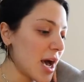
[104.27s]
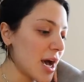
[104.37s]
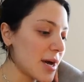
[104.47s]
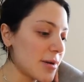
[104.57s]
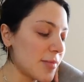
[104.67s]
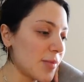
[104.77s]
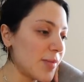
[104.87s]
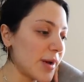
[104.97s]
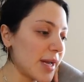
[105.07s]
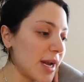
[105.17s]

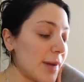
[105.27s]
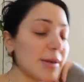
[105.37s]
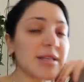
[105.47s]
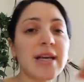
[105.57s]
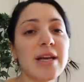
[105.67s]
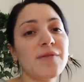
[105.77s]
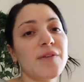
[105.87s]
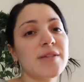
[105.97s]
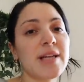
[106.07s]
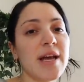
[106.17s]
but I'm excited
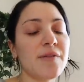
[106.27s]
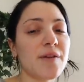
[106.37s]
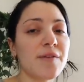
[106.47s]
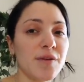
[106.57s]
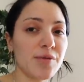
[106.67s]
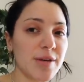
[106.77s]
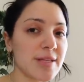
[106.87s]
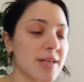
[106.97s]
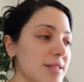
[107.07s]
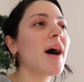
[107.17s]
for today for a few
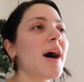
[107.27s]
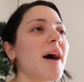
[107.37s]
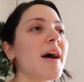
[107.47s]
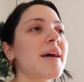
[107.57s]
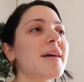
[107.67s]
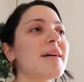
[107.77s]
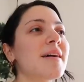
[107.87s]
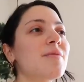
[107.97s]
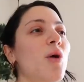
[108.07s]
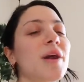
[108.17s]
reasons. I
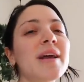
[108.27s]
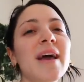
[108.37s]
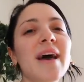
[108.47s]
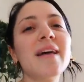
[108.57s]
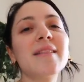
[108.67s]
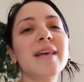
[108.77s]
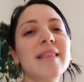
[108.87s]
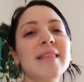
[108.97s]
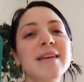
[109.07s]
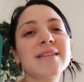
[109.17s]
want to get like
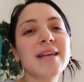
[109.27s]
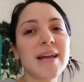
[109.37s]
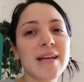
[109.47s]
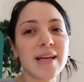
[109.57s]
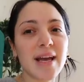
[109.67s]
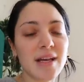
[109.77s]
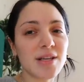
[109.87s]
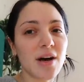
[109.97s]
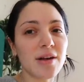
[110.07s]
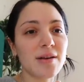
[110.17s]
things that I need to get
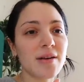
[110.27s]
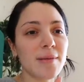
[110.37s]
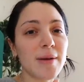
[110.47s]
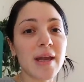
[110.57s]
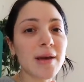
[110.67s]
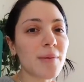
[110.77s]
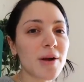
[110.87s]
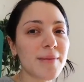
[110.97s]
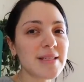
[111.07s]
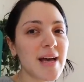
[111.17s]
done in the beginning part
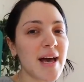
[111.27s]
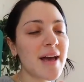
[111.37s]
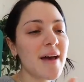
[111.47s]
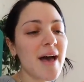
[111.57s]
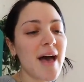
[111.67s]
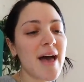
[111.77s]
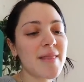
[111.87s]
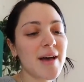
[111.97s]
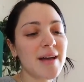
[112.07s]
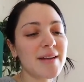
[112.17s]
of my day,
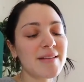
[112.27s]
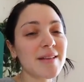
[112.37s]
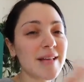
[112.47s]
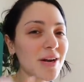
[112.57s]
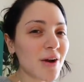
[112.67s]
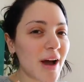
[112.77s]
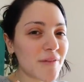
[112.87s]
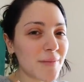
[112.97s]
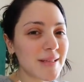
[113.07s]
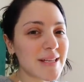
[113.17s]
and then the later half
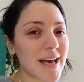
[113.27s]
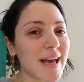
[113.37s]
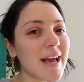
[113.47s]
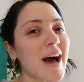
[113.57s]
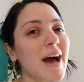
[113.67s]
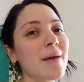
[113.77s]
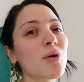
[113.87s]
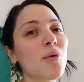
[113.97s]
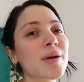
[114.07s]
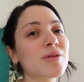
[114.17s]
of my day, I am
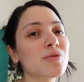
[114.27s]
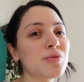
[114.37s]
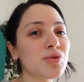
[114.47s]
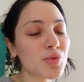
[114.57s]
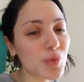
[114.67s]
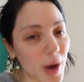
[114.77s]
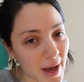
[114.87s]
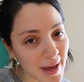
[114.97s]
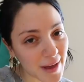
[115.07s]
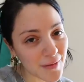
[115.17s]
going to
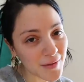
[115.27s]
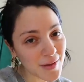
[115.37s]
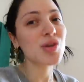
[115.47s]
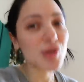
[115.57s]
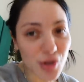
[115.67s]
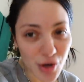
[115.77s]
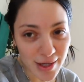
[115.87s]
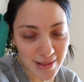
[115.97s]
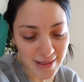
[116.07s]
drive to New York